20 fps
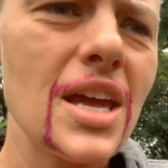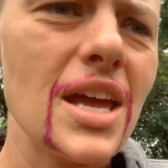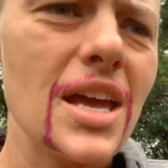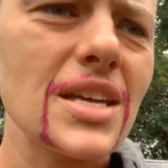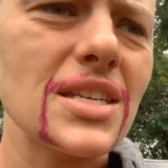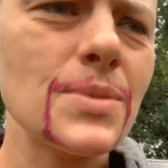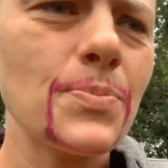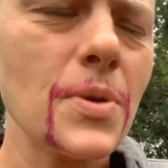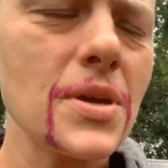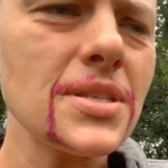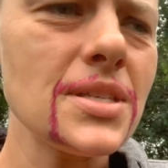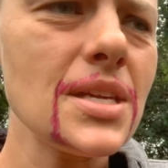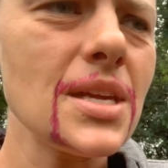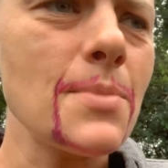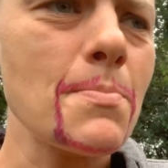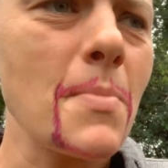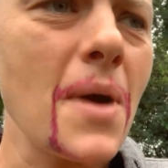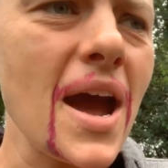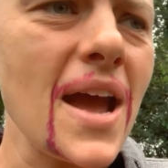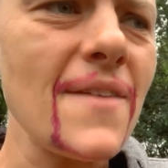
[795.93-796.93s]

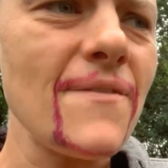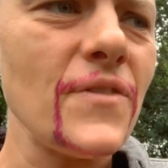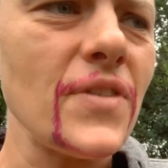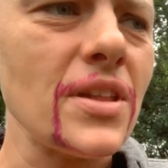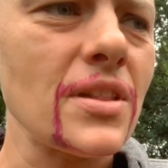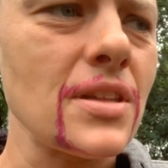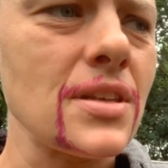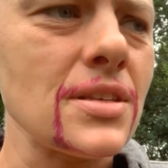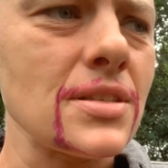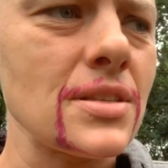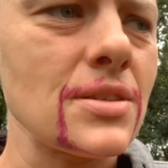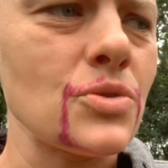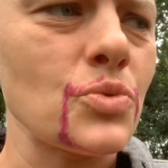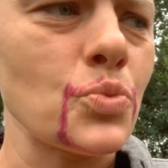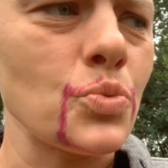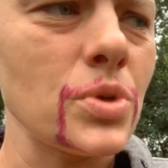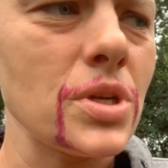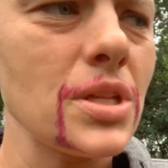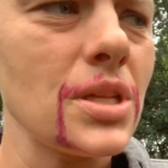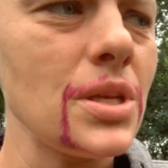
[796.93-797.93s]
Expressing my feelings is
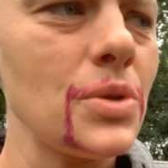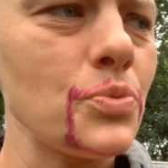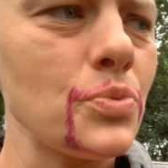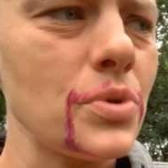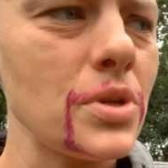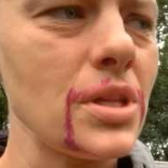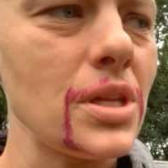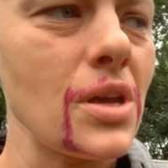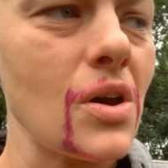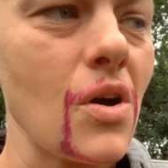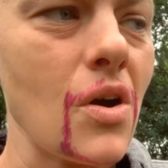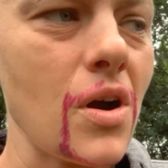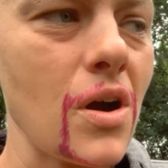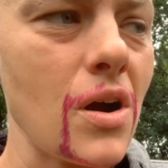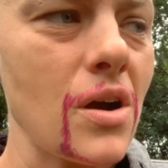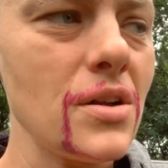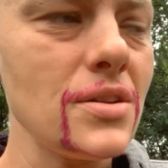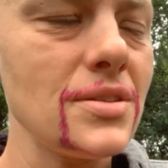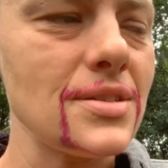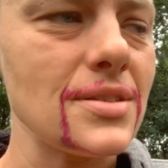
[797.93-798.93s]
really, really
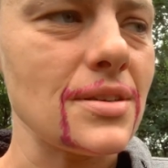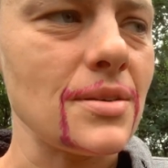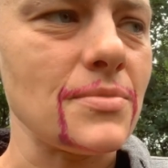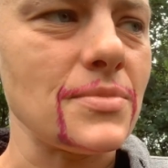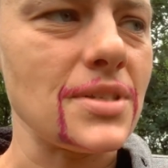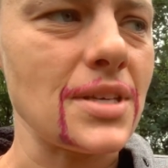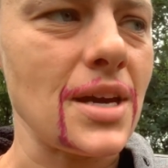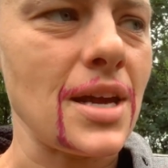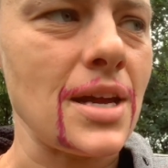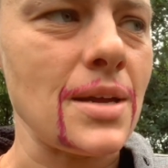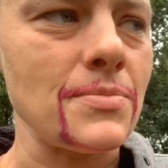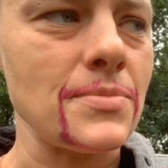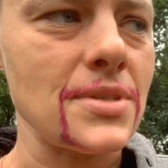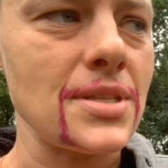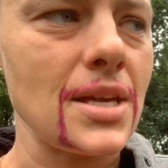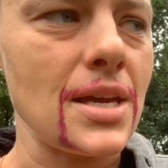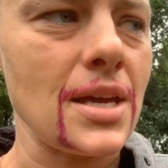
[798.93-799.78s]
hard sometimes.